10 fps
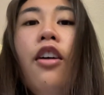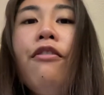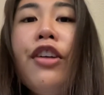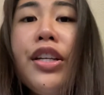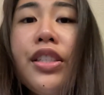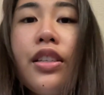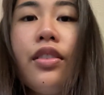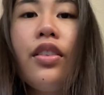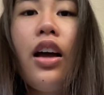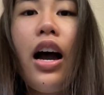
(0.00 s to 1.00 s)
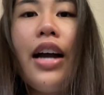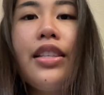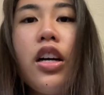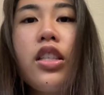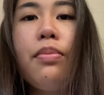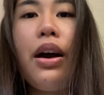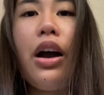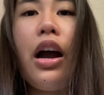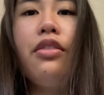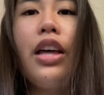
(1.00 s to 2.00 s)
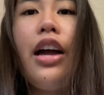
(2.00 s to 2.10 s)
First, I talked about how